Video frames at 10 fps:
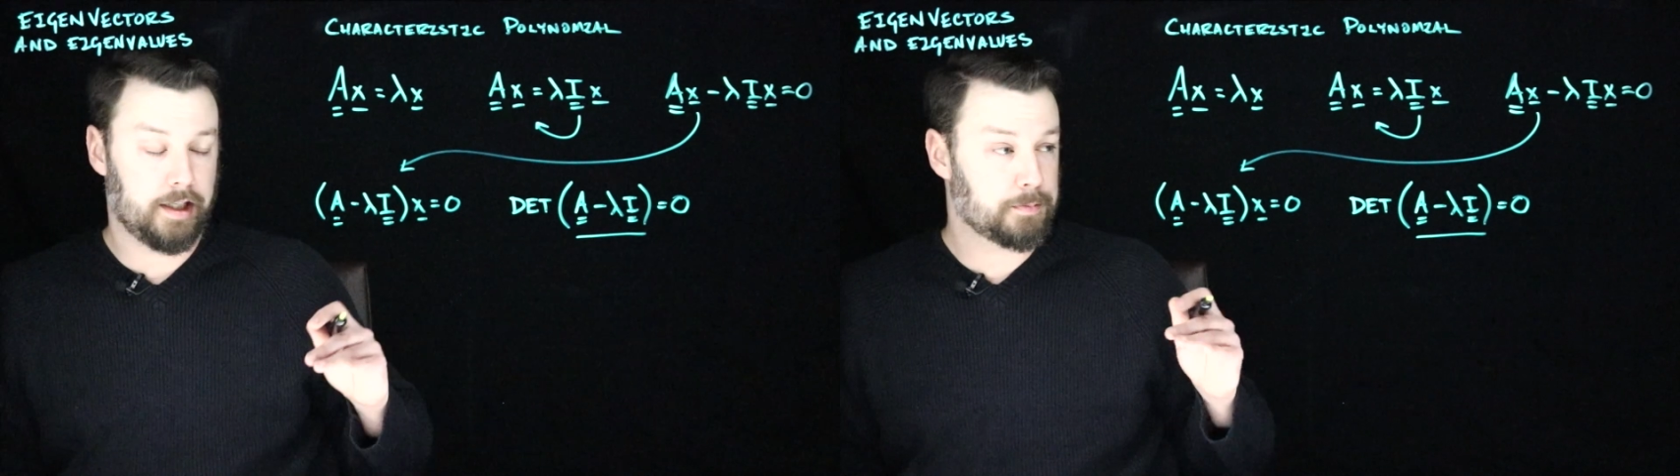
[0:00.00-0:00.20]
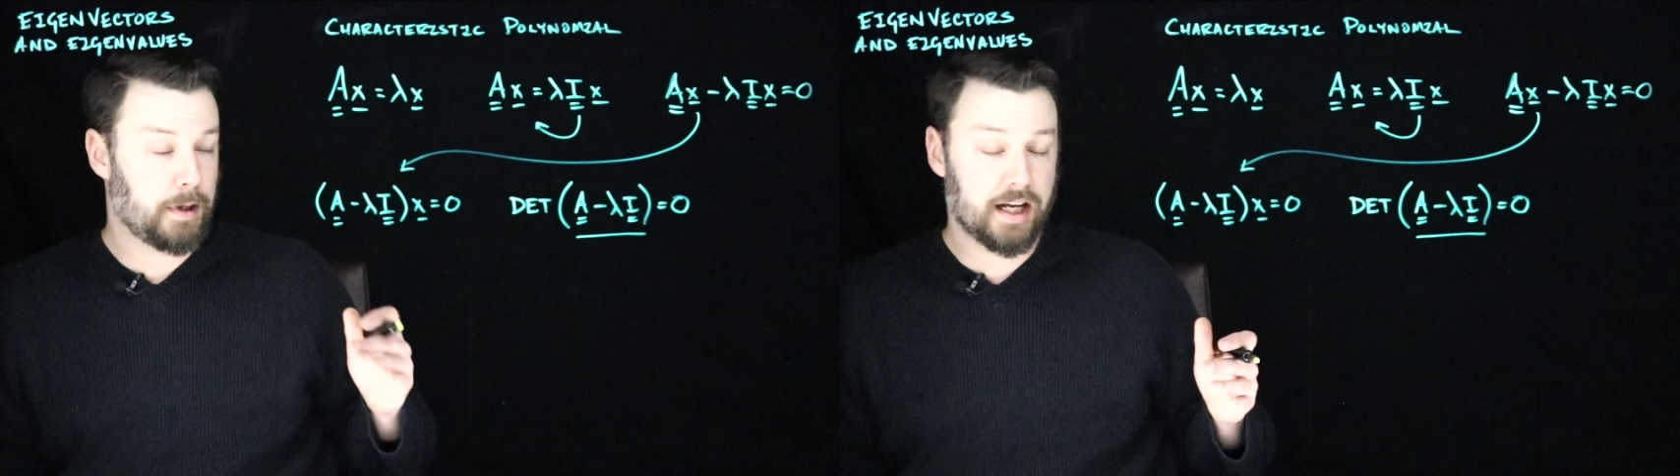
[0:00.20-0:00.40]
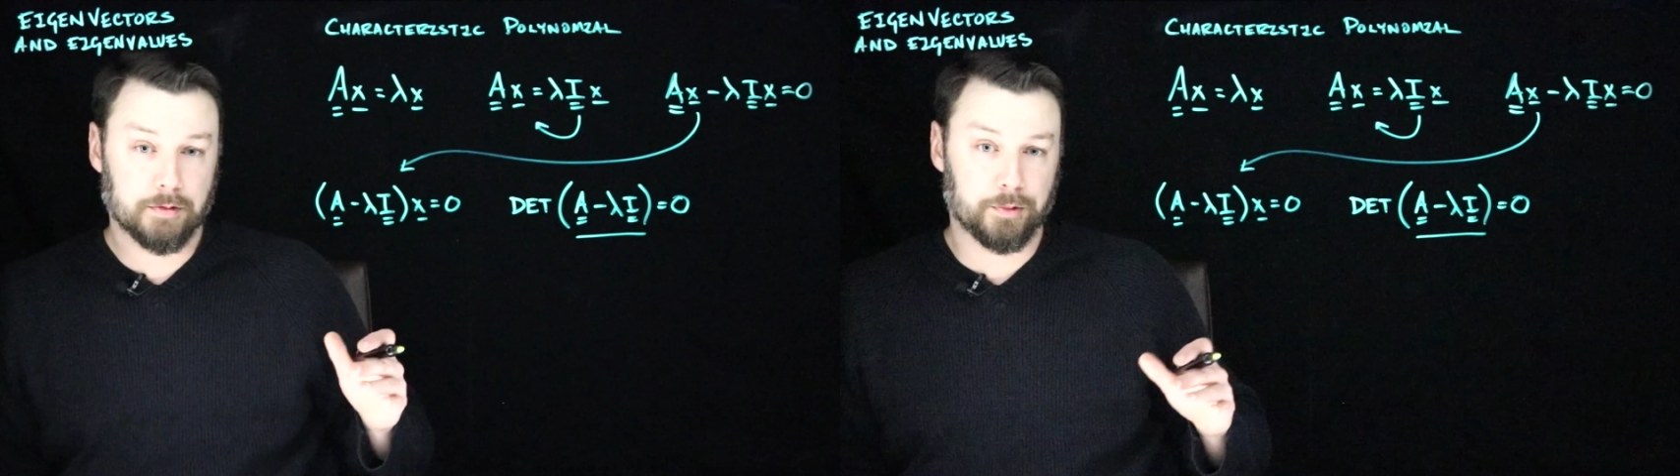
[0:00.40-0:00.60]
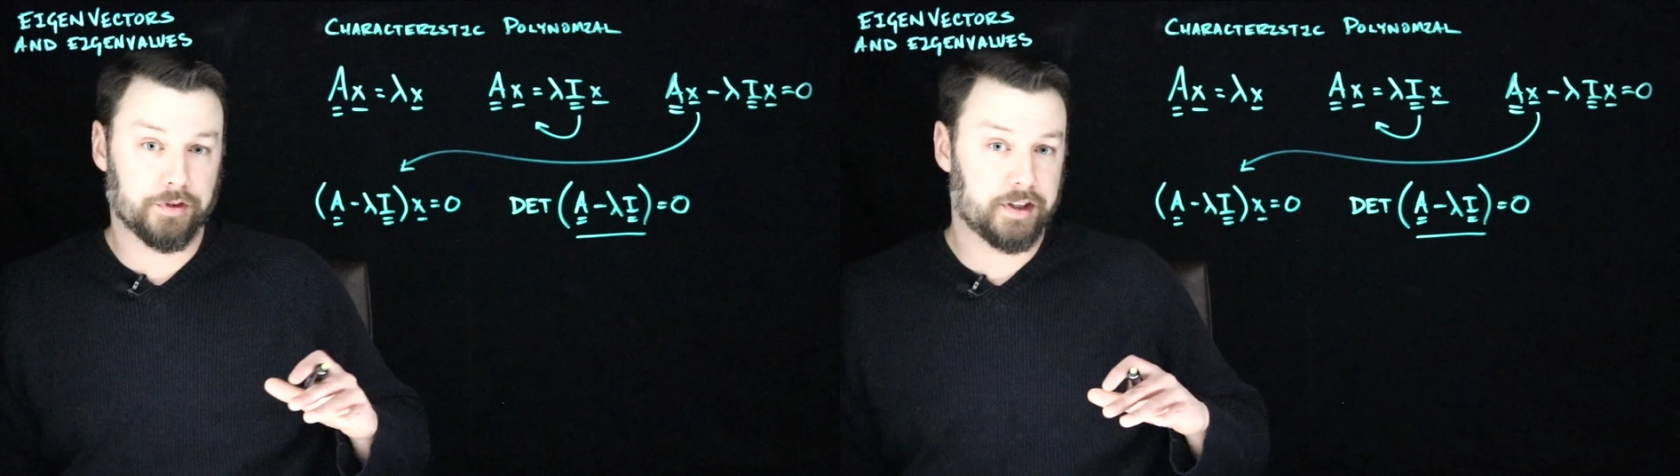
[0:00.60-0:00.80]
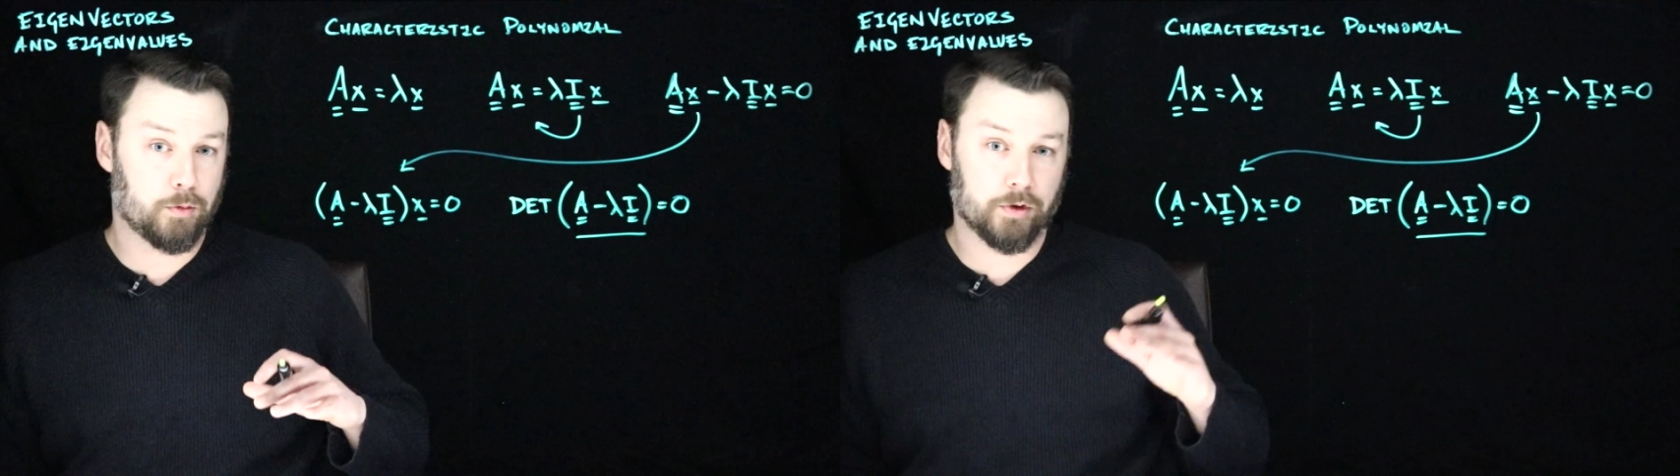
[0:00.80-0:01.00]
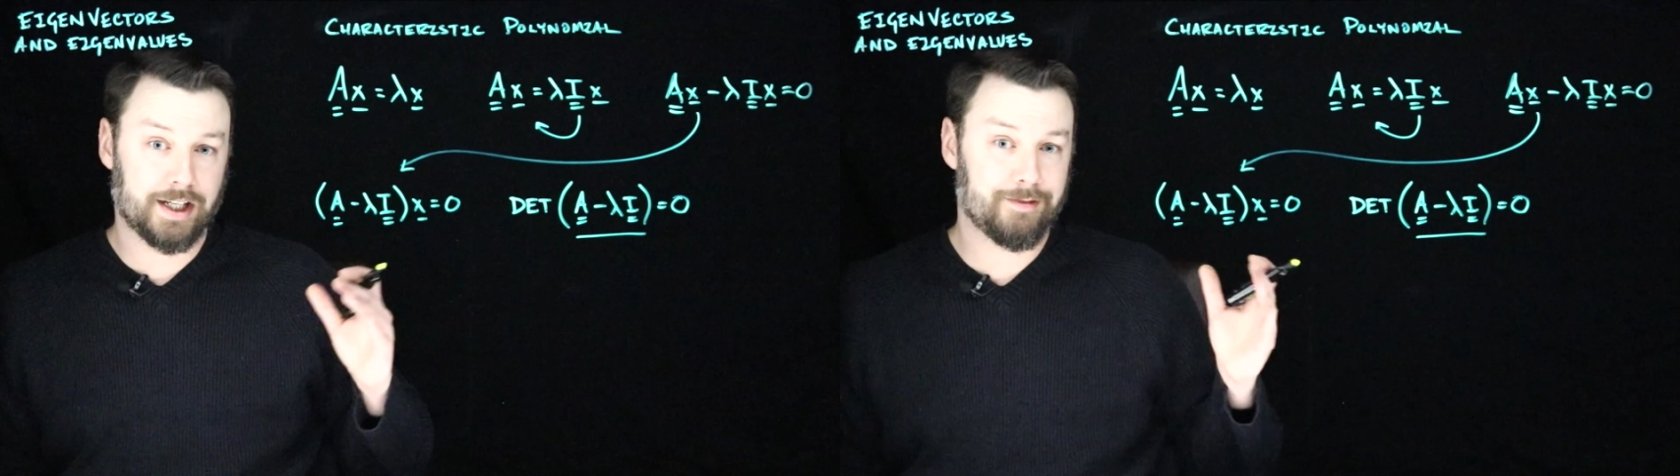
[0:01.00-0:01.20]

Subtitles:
it's possible that it won't have